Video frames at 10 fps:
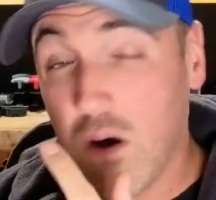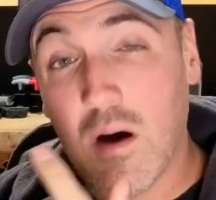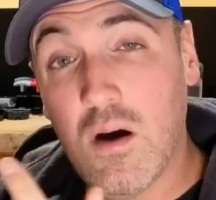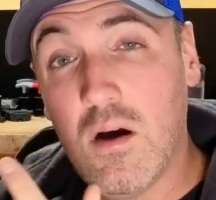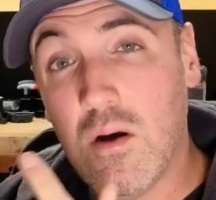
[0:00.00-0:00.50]

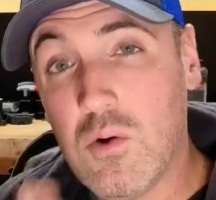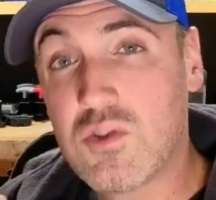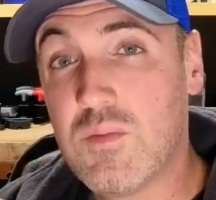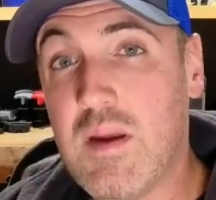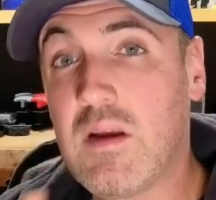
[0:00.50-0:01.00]
a
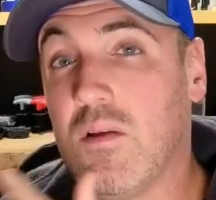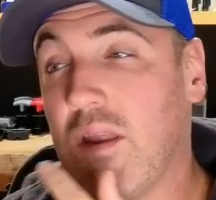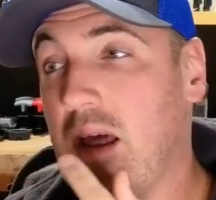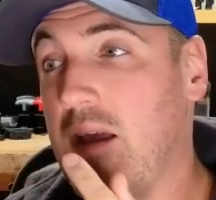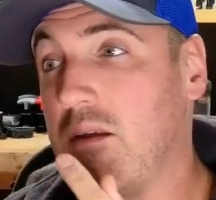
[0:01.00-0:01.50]
holster maker
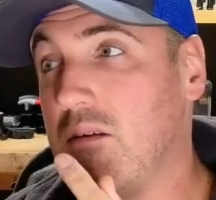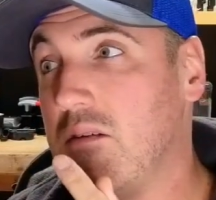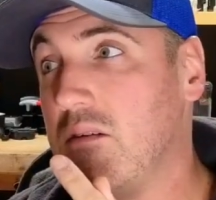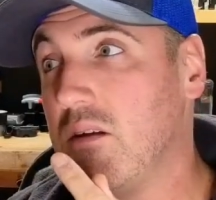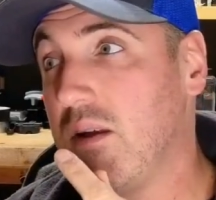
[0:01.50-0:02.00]
that I
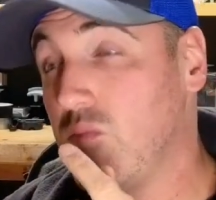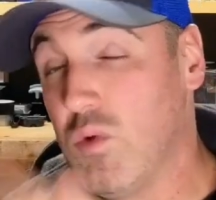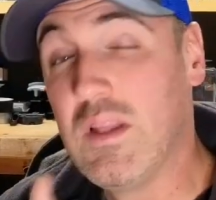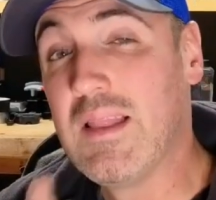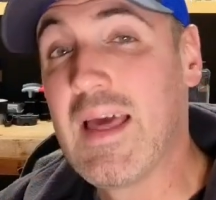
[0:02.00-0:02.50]

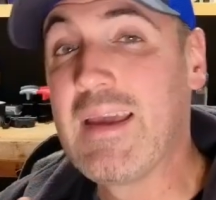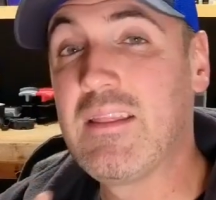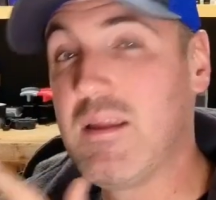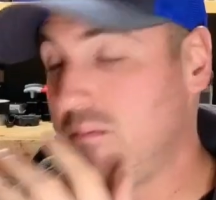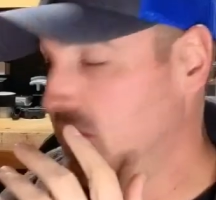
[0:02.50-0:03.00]
really like
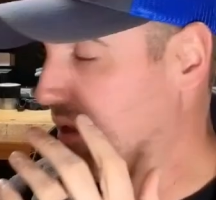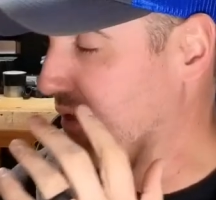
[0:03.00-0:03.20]
that